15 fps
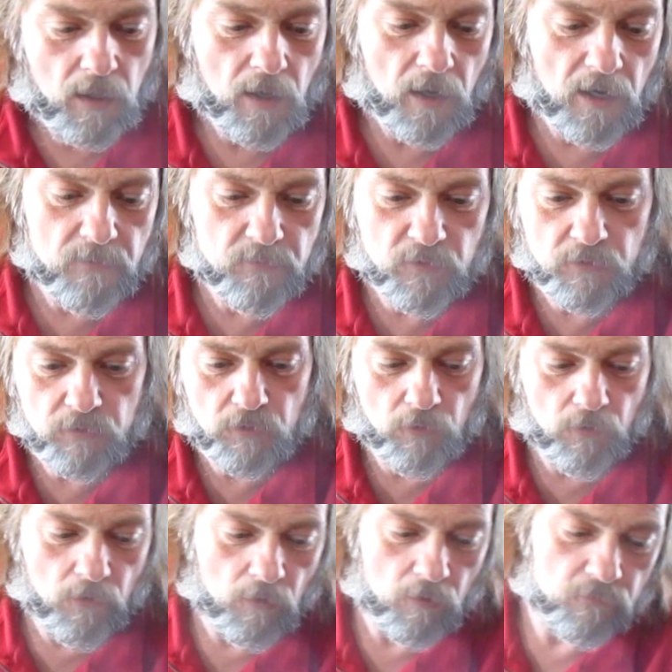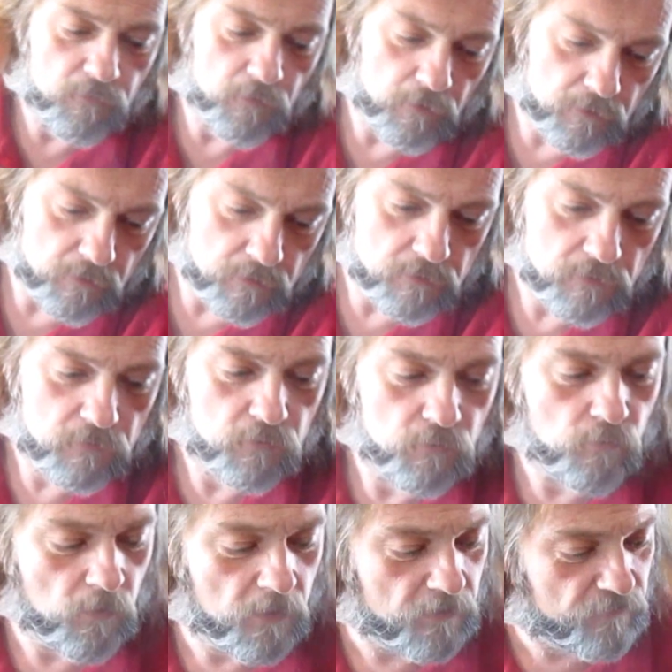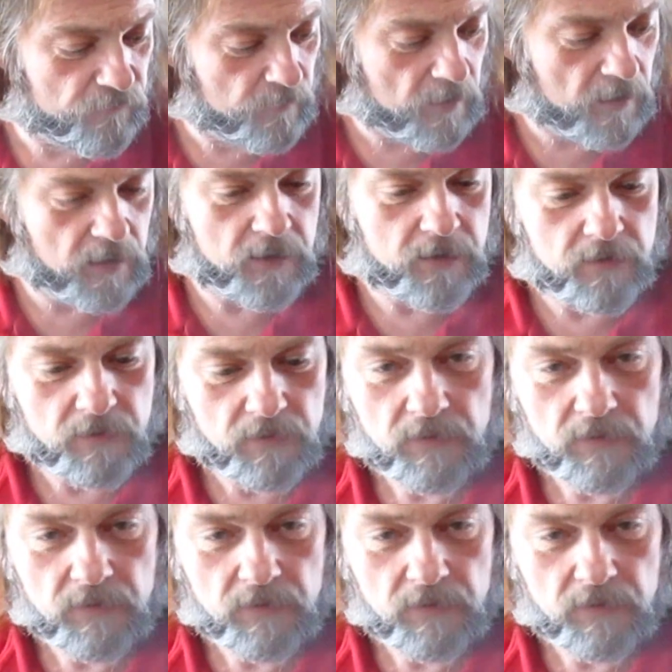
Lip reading: I'm going to go over to one of my